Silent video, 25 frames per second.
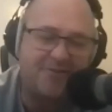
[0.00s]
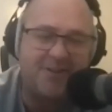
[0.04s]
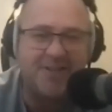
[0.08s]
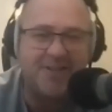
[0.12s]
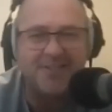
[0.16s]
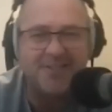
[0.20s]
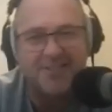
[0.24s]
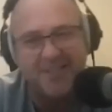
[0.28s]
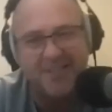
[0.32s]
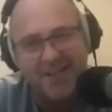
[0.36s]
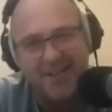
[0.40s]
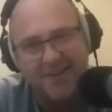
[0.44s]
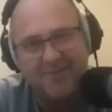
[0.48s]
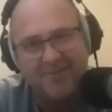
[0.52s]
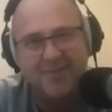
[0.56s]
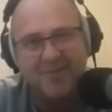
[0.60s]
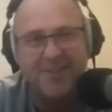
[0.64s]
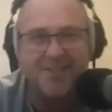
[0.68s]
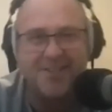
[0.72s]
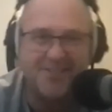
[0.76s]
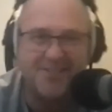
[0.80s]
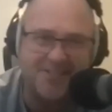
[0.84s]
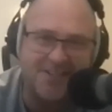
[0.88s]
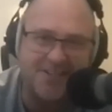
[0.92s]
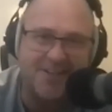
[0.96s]
this and F
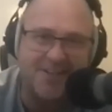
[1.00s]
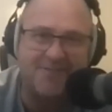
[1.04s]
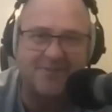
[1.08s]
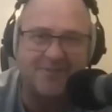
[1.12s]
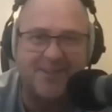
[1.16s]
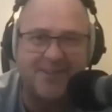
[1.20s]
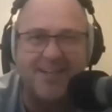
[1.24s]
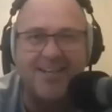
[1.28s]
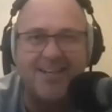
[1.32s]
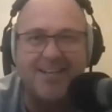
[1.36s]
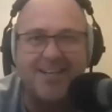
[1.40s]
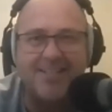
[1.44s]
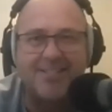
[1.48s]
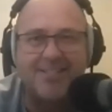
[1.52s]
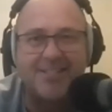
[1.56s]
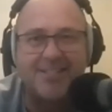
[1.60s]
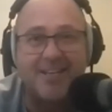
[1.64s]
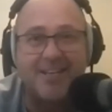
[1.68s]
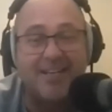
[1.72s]
this and F this.